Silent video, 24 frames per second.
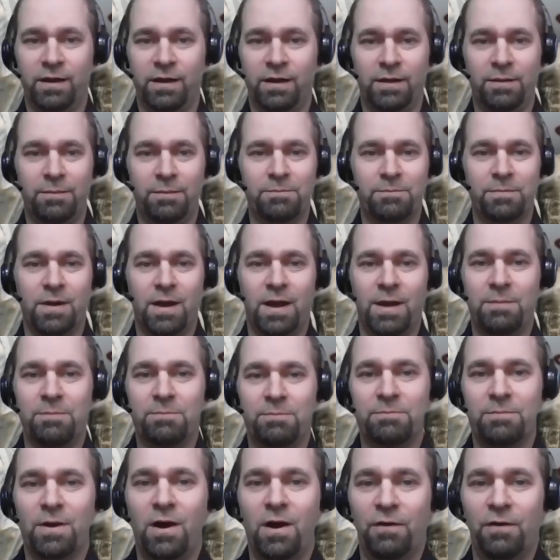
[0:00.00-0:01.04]

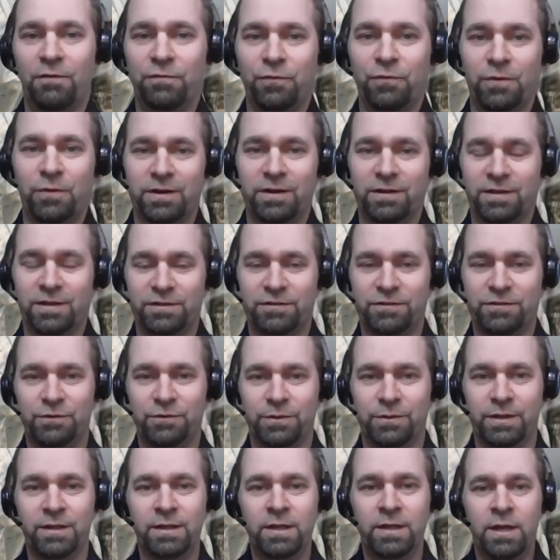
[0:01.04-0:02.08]
I'm all for it. Let's do
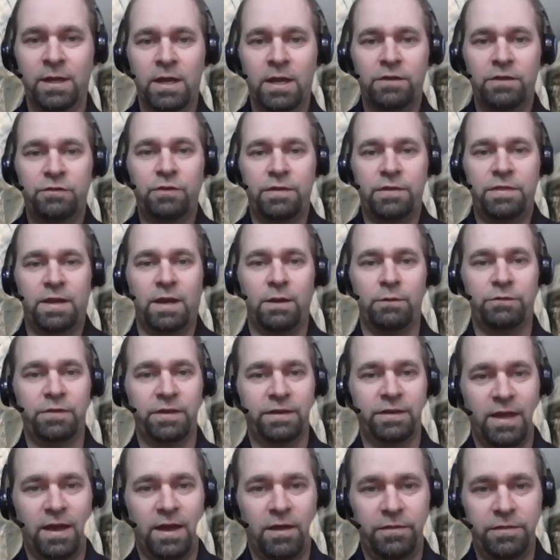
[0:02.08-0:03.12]
it. So I think I was
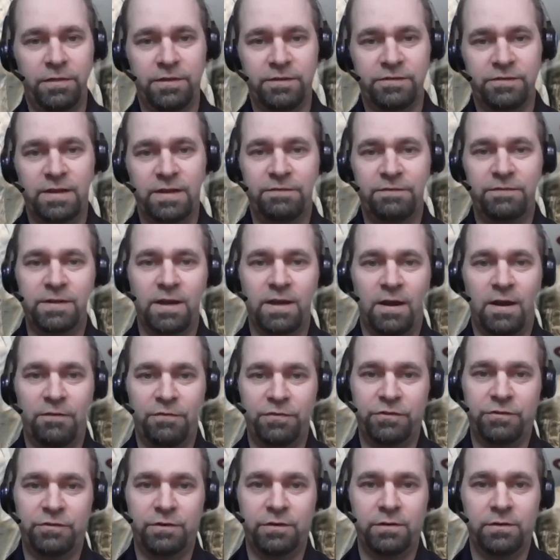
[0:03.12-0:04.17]
like the health and safety
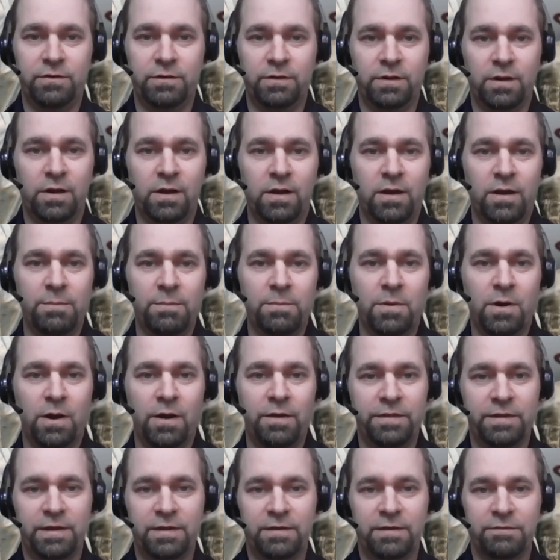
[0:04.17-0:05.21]
officer
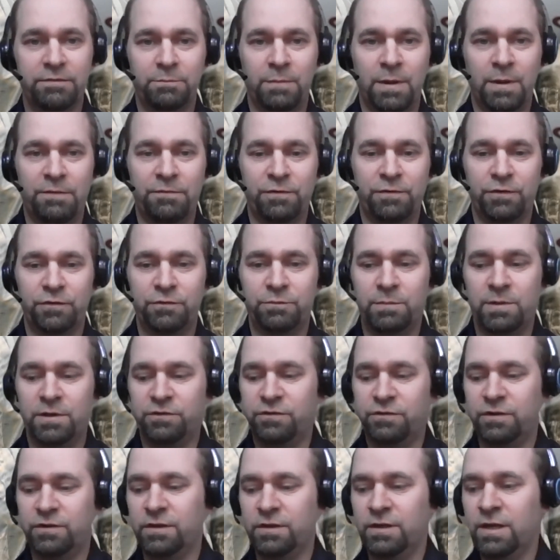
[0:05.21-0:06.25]
on my first
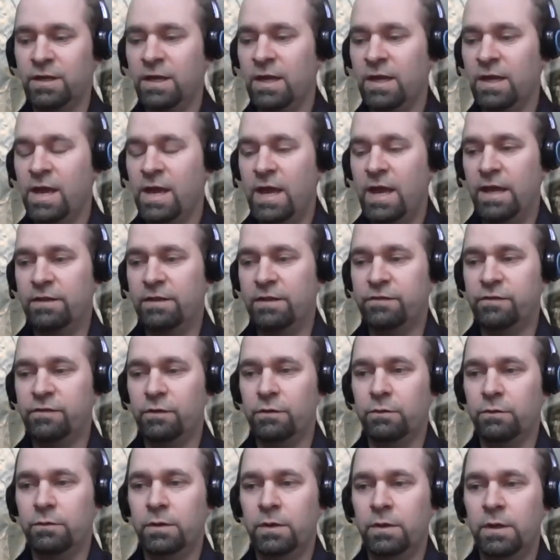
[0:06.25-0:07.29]
mission. And
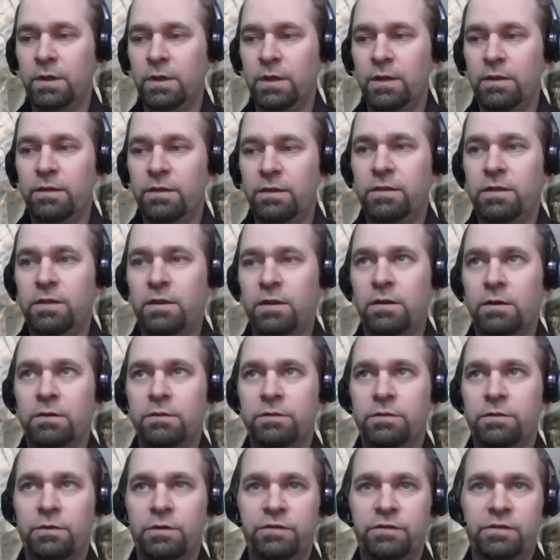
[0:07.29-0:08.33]
so there
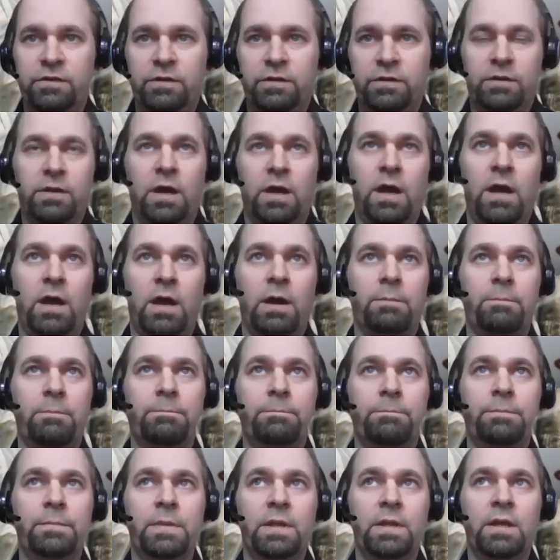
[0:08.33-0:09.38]
isn't
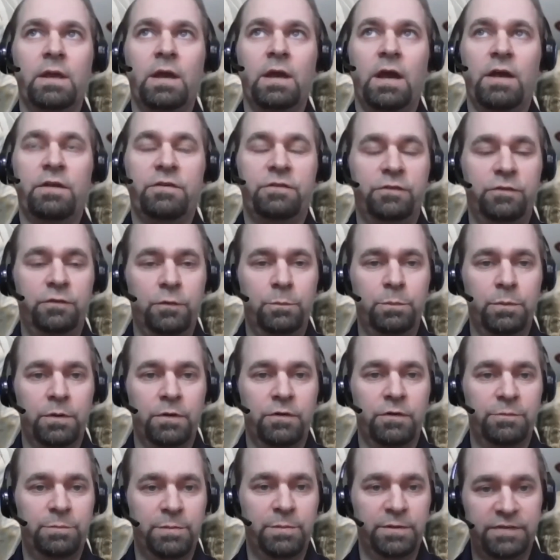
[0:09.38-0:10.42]
a super
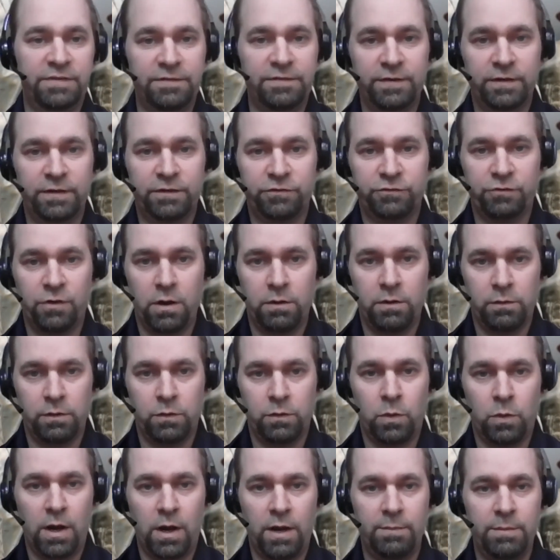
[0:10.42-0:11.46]
specific strong
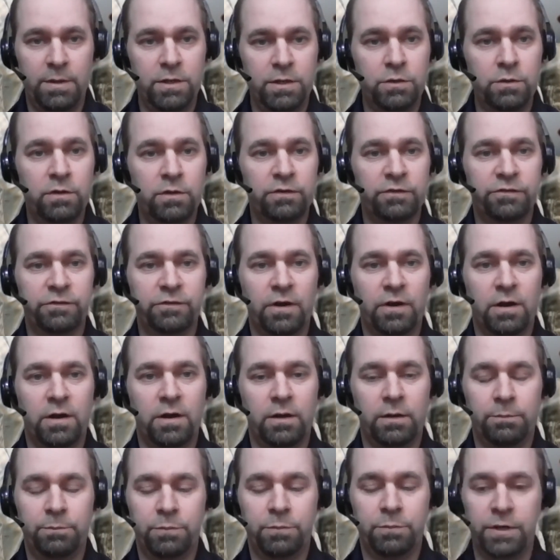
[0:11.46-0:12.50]
requirement. You can
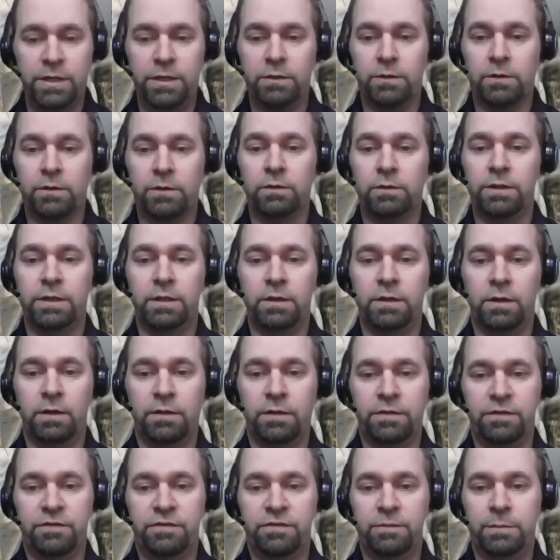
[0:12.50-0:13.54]
start pretty early
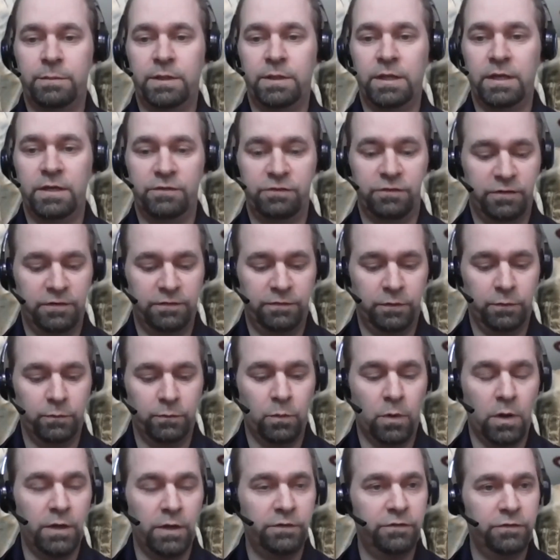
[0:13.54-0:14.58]
on these simulations if you
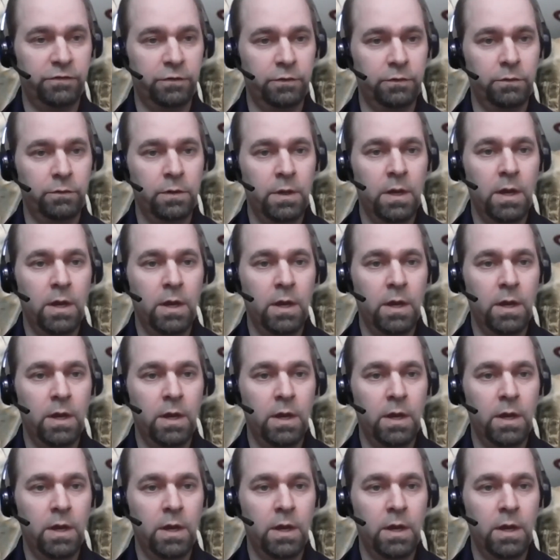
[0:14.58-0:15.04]
want to.